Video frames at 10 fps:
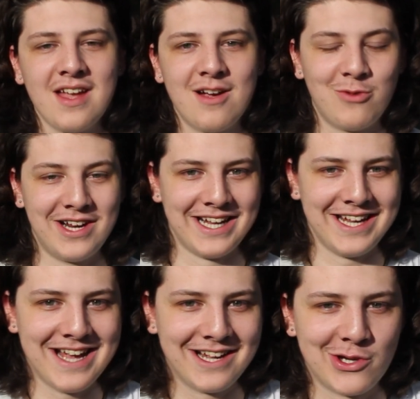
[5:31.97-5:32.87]

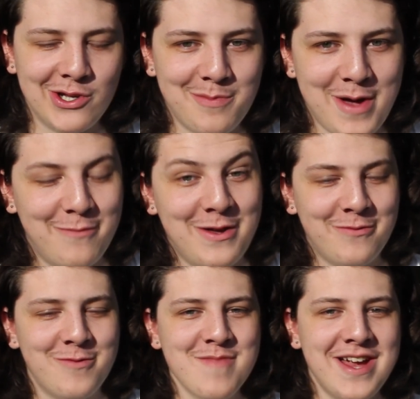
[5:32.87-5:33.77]
really a good amount of
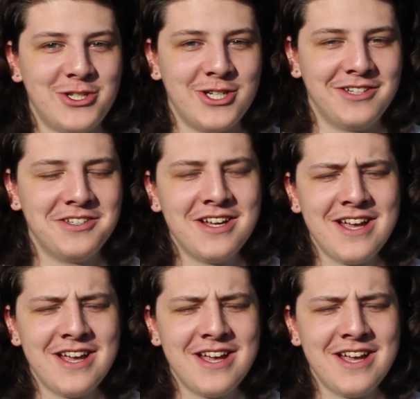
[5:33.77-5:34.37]
information